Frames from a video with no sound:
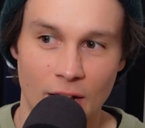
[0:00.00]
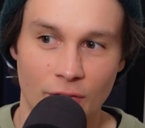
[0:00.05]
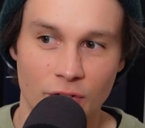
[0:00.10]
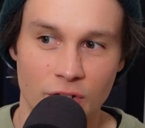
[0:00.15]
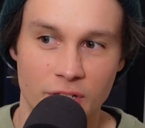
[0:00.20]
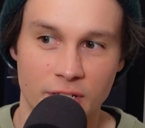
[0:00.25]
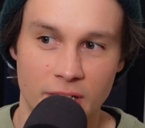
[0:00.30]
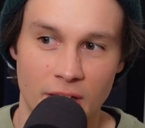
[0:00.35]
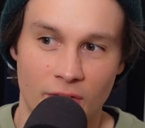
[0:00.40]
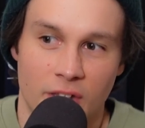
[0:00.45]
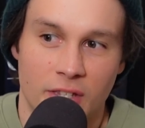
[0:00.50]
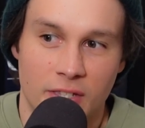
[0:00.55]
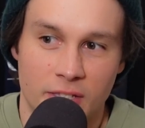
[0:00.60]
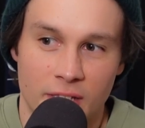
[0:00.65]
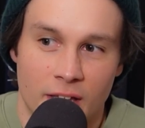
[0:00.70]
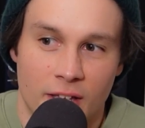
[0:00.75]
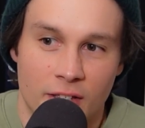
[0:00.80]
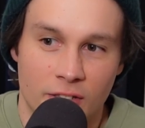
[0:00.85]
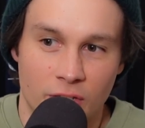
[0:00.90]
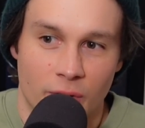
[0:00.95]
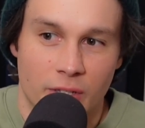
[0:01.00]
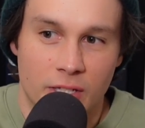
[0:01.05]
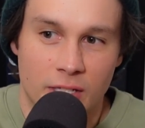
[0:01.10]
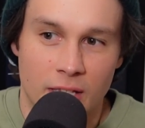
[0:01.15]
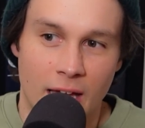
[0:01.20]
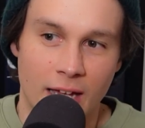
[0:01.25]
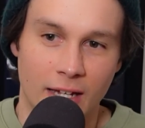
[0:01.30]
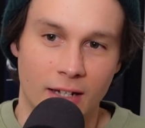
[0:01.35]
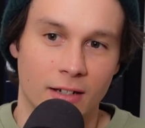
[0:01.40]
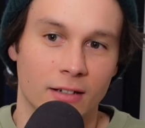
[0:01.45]
average is 76. So it's
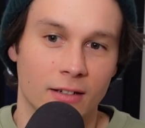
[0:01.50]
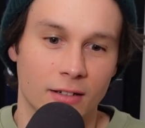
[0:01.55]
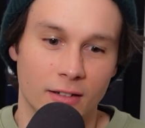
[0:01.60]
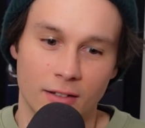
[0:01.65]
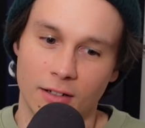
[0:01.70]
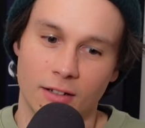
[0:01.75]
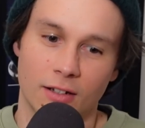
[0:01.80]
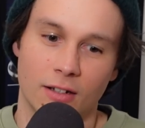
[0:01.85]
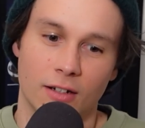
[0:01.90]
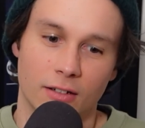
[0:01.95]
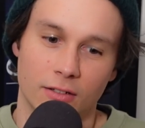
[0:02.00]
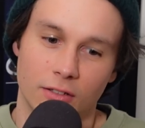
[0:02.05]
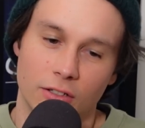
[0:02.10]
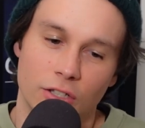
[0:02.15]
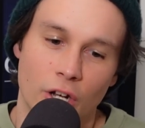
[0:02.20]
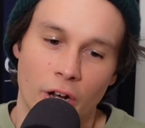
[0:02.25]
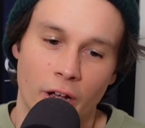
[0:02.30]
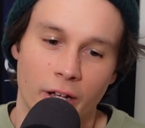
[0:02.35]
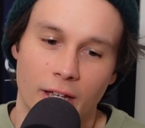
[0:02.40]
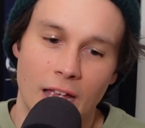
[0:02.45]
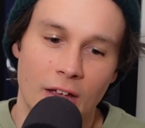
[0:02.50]
like you know,